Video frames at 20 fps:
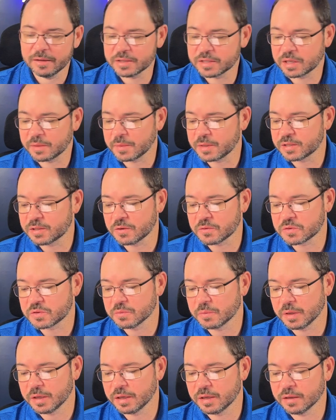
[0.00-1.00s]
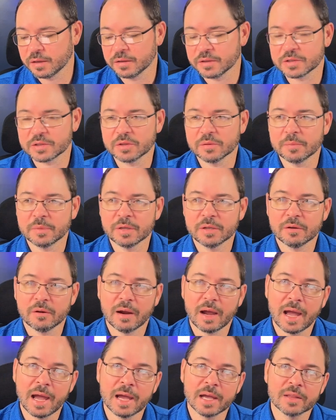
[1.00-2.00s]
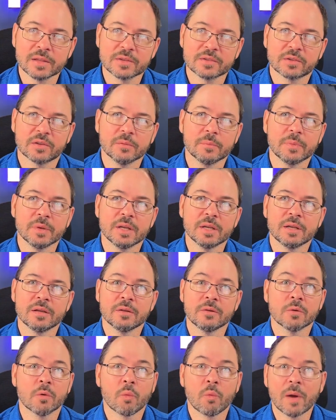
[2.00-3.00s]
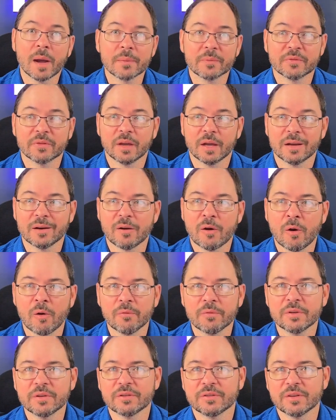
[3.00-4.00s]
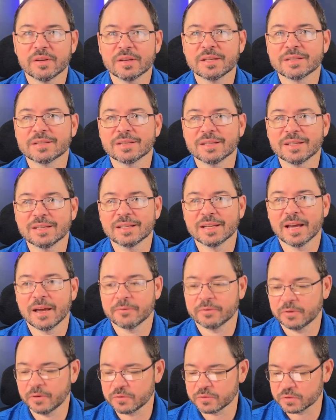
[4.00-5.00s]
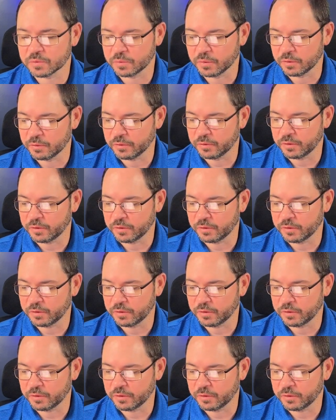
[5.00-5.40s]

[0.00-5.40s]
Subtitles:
this could be social media. This could be your ad. This could be your website. All these things need to have social proof.